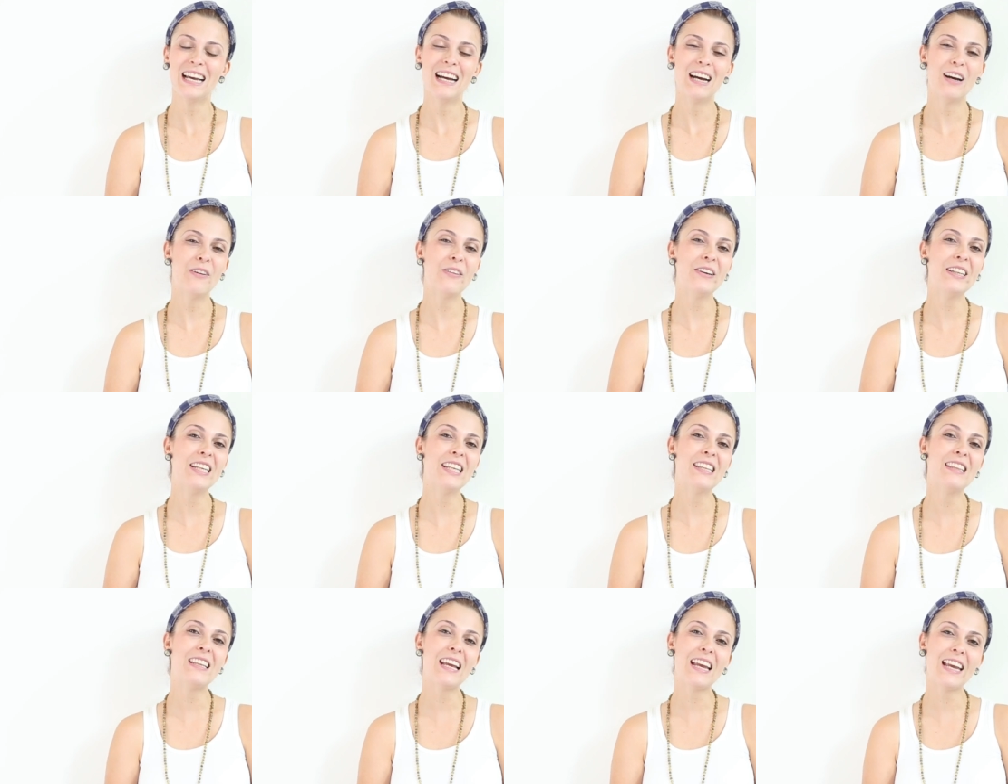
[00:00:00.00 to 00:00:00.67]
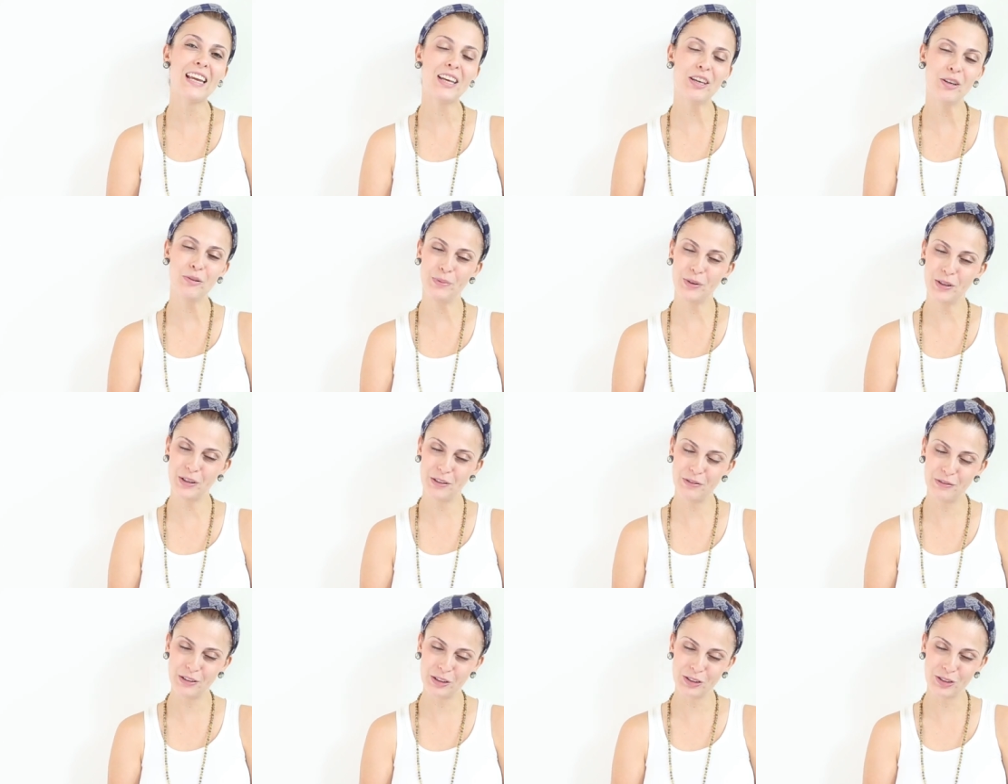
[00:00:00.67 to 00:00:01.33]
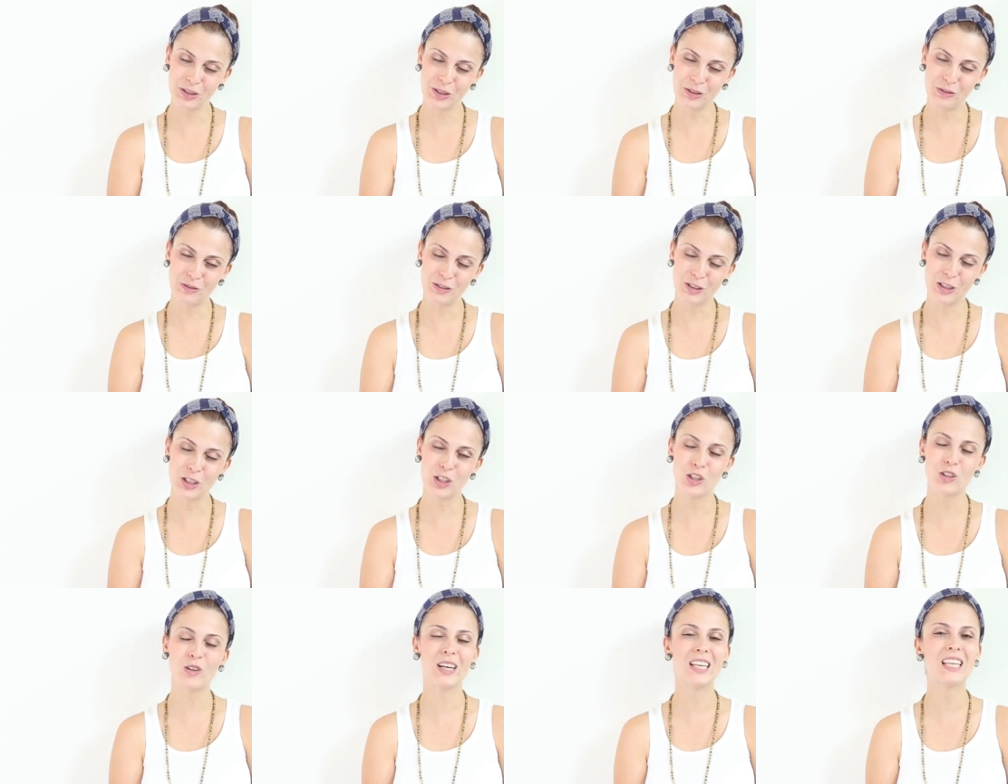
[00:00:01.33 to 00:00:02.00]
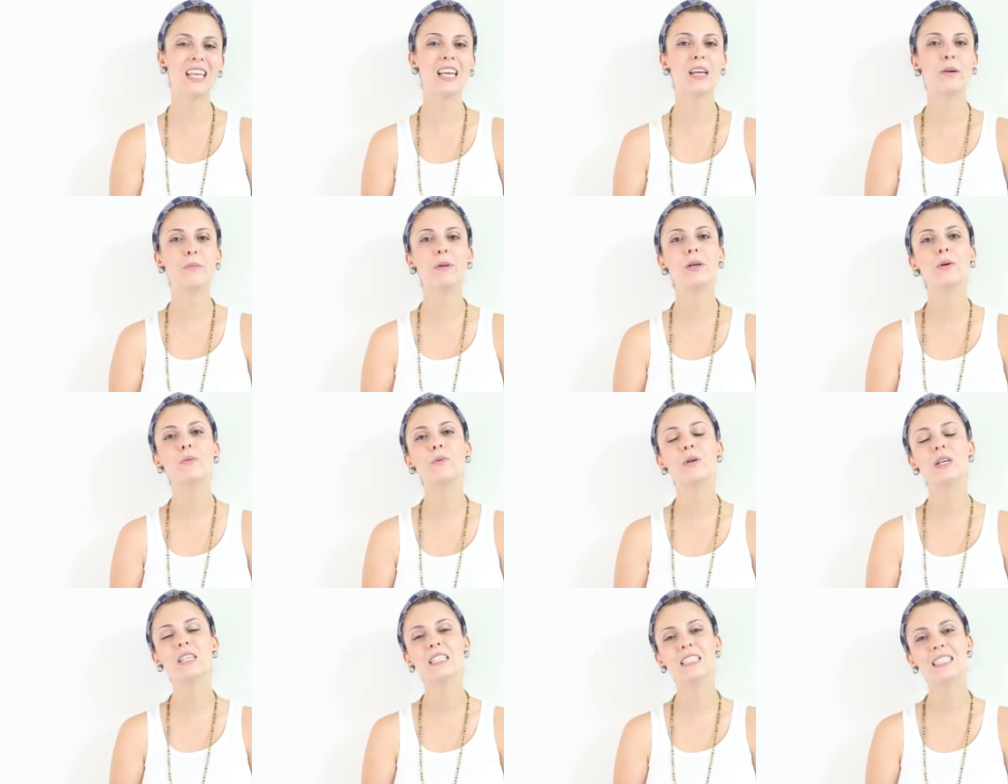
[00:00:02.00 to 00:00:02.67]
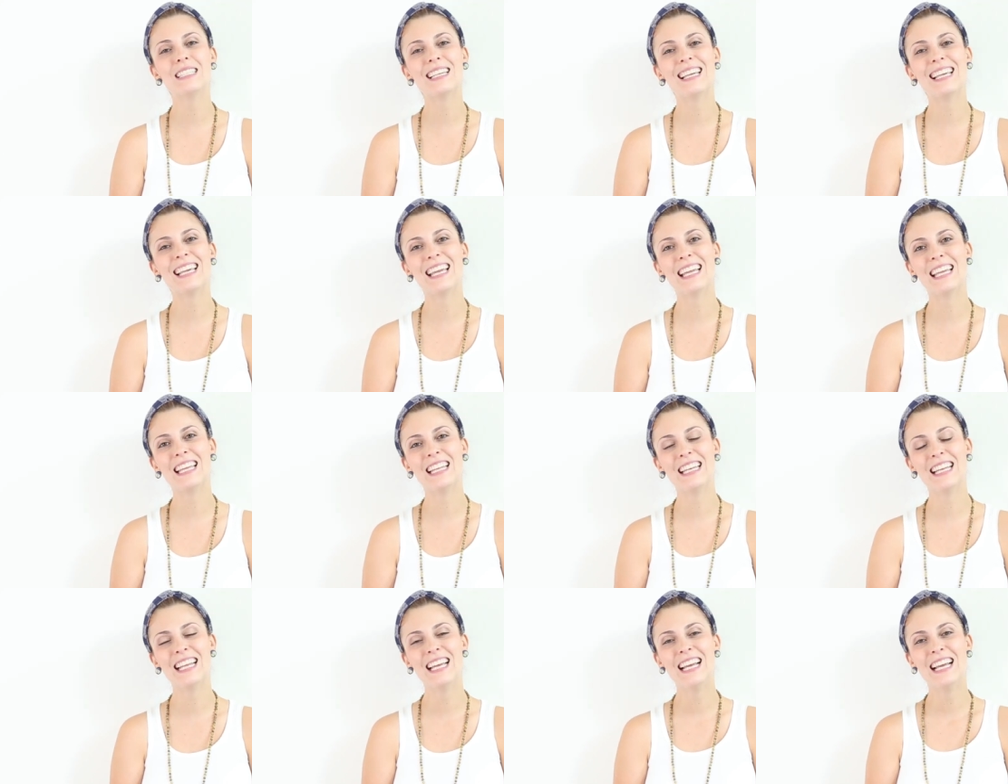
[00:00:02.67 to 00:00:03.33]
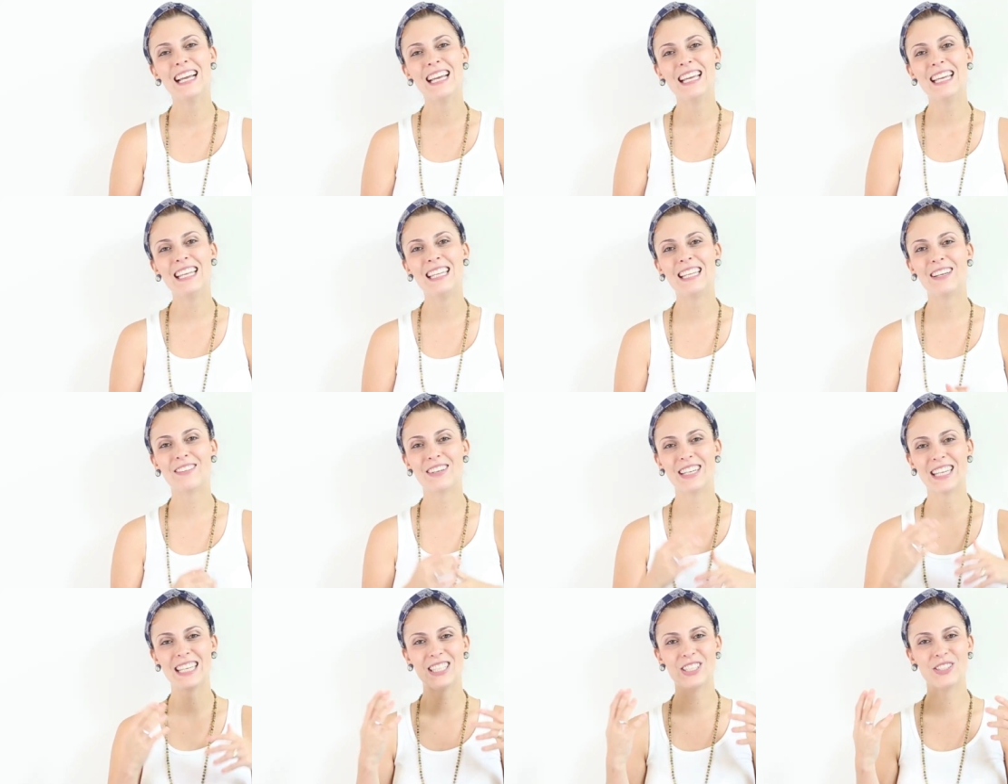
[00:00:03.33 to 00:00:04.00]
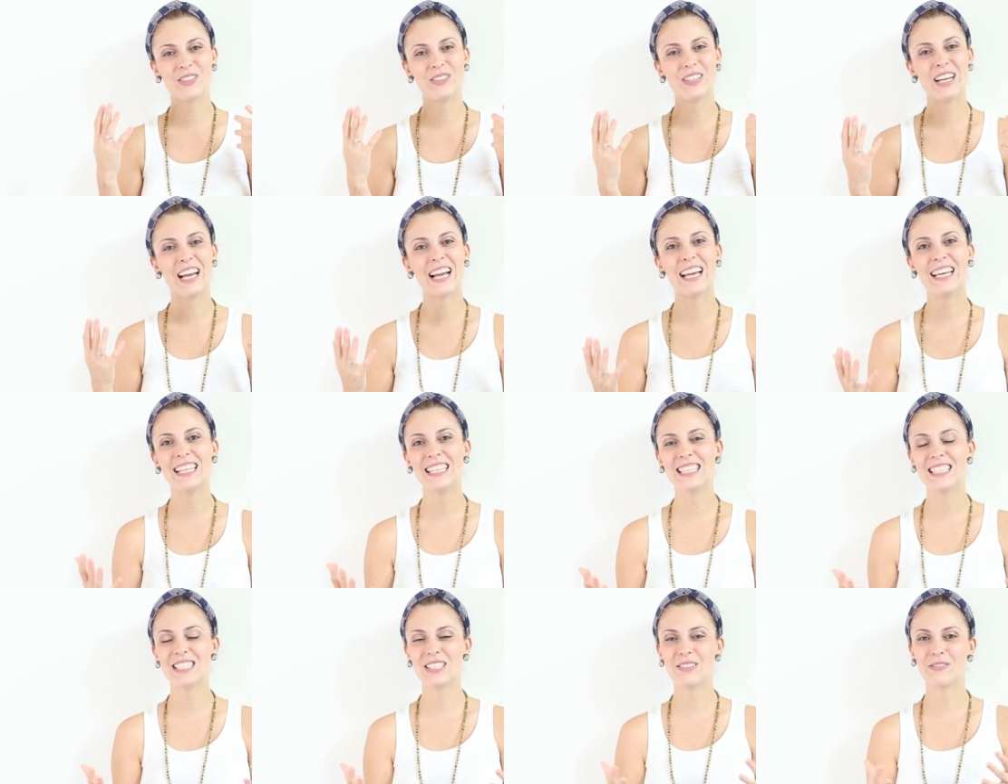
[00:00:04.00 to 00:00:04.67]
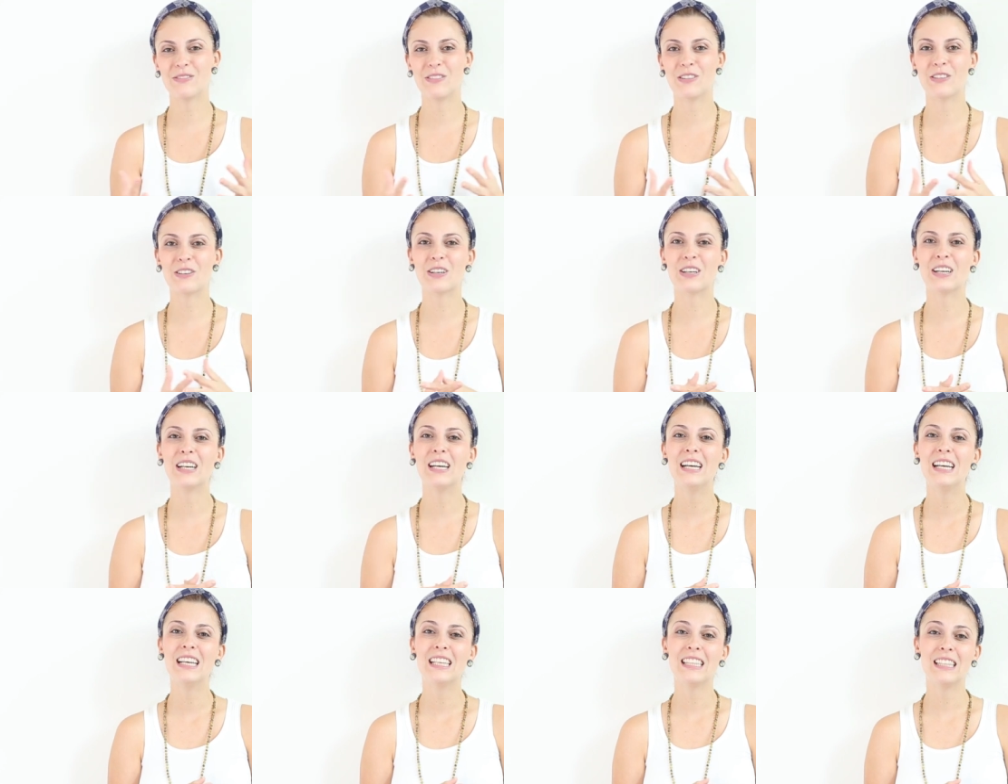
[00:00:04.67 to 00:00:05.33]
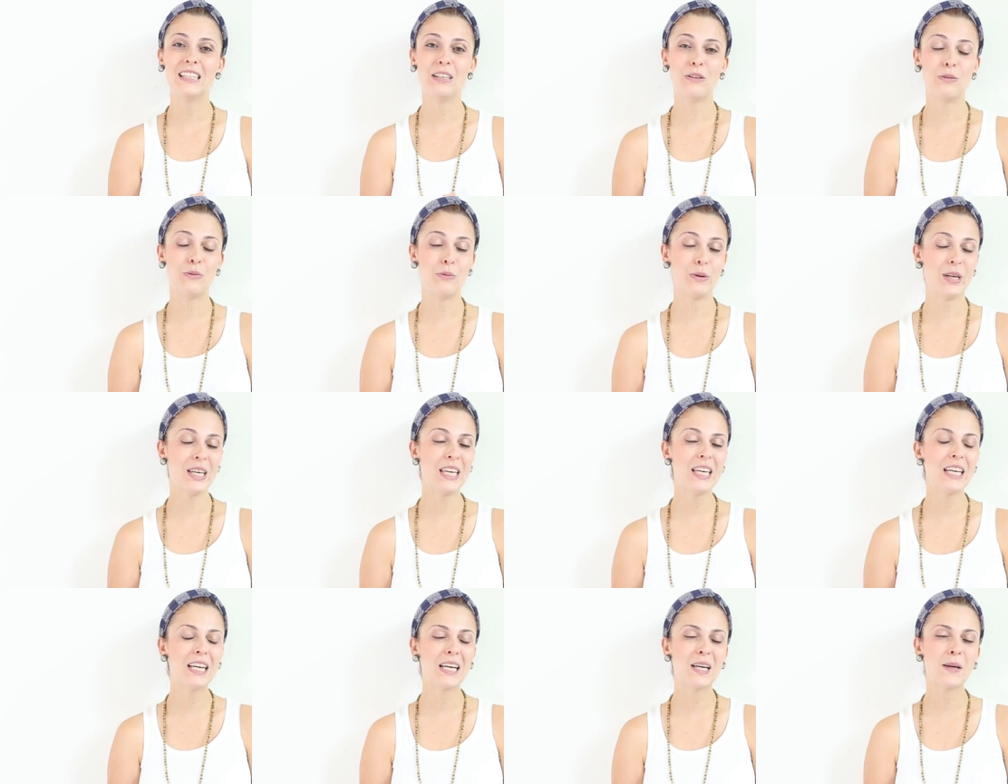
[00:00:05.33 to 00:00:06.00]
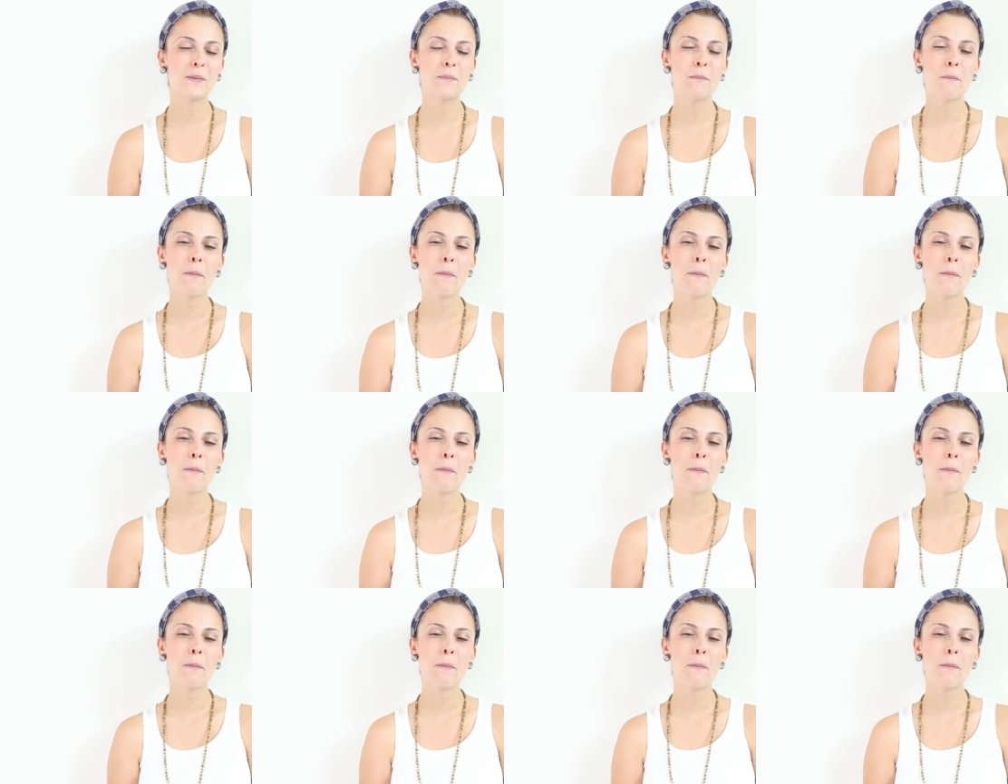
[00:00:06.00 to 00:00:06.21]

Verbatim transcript: I want to thank you, beautiful soul, for joining me once again in our angel guidance for the week.